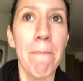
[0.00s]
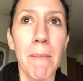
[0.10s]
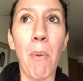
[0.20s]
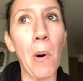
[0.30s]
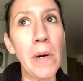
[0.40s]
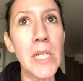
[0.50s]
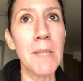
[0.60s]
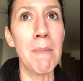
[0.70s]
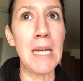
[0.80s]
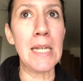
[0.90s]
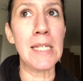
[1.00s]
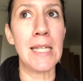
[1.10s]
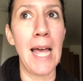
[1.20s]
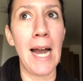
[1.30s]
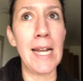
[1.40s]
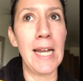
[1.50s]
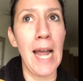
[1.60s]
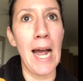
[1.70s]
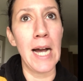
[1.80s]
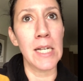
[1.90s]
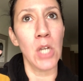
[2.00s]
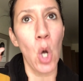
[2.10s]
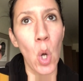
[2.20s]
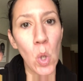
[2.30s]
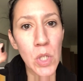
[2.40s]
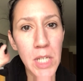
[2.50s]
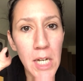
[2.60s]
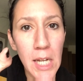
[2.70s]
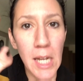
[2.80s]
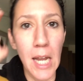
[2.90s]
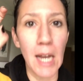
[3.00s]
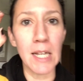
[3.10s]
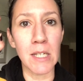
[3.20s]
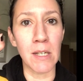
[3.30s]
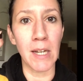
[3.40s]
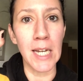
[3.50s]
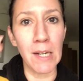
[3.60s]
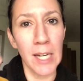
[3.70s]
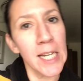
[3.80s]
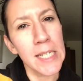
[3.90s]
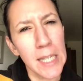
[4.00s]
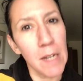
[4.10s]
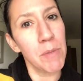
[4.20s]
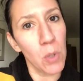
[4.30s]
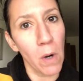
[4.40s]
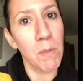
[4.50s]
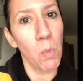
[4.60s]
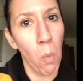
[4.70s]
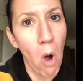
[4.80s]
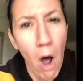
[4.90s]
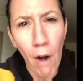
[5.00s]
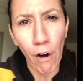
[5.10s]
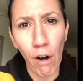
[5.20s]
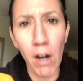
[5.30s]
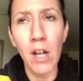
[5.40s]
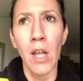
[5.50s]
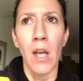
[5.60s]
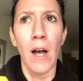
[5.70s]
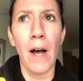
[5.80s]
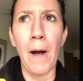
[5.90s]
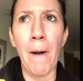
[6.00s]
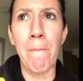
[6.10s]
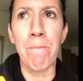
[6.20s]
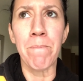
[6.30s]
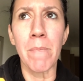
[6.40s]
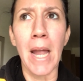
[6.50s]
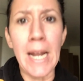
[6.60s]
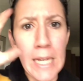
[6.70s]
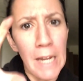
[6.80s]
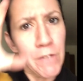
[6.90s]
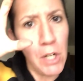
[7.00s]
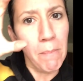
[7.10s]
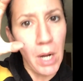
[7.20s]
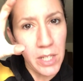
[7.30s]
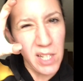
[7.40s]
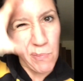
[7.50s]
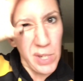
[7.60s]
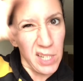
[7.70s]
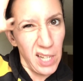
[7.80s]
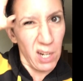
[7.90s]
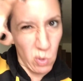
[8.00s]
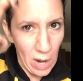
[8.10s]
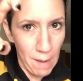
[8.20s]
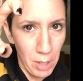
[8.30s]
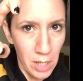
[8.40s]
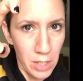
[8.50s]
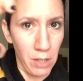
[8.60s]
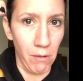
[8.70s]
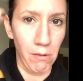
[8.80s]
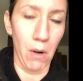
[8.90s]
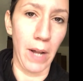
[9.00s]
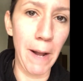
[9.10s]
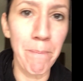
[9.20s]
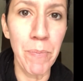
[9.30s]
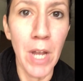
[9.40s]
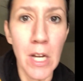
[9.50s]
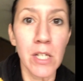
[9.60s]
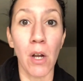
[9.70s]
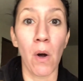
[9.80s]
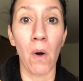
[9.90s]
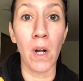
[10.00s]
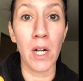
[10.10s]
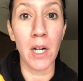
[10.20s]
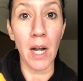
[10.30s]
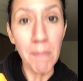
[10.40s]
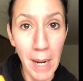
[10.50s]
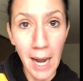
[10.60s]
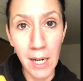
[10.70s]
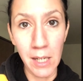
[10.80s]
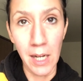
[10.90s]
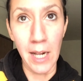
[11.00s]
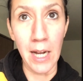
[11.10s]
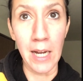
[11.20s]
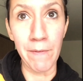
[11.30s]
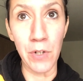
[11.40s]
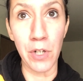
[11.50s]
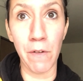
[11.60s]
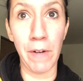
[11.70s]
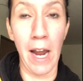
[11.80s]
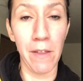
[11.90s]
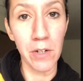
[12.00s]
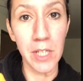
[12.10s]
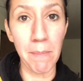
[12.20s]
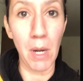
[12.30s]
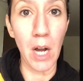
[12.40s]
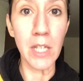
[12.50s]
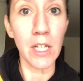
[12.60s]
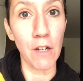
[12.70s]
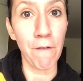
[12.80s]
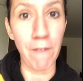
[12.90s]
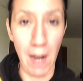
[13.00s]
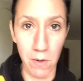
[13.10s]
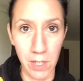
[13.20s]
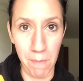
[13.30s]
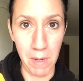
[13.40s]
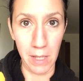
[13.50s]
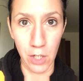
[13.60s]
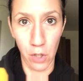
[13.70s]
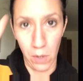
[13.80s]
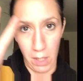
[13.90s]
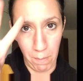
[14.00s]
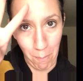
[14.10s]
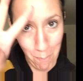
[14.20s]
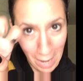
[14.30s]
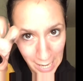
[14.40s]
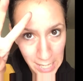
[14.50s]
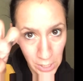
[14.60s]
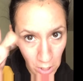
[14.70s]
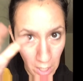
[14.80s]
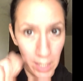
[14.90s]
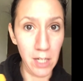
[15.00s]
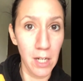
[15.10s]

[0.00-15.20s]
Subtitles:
Porous means that it has holes in it and is easily absorbs water, and it gives your moss something to like grab onto. Okay, so come back after you've gathered some moss and you've found something that you can paint on